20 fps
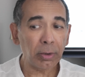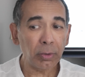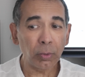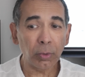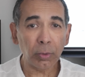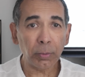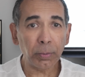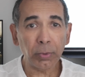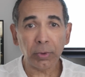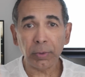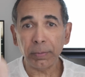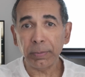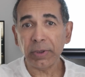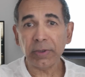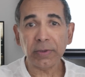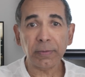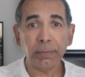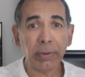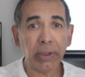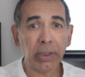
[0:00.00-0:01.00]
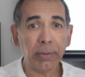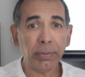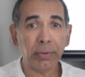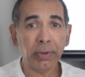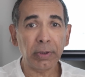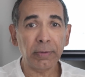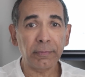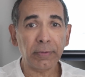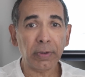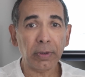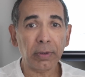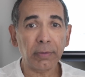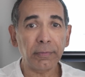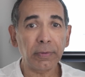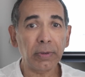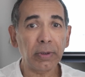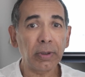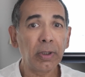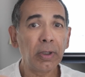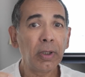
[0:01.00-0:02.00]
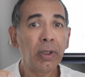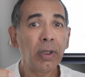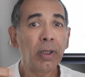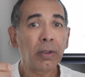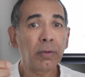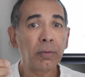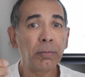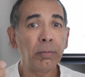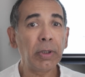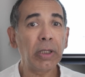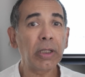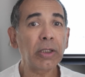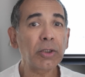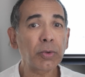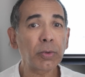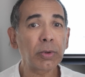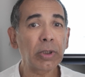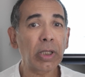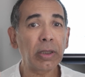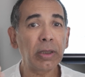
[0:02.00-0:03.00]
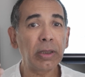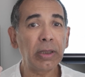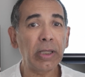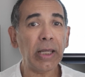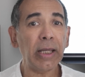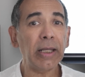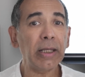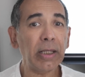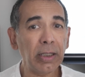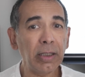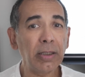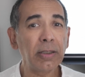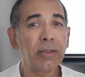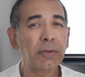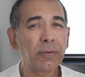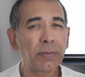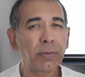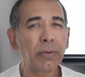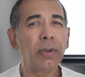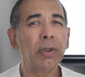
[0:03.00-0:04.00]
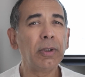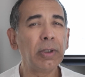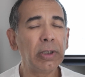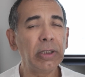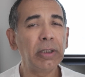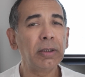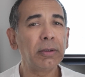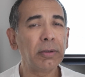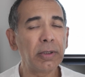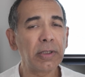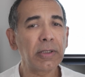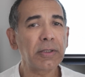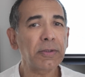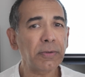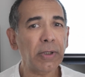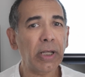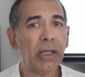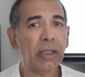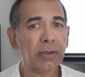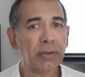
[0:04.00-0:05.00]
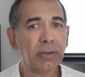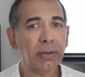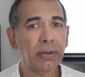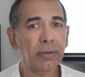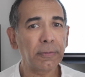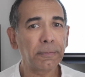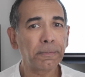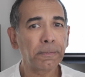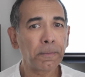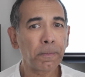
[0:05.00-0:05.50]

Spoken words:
You want to put a piece of paper in front of it to make sure that that is really a distraction.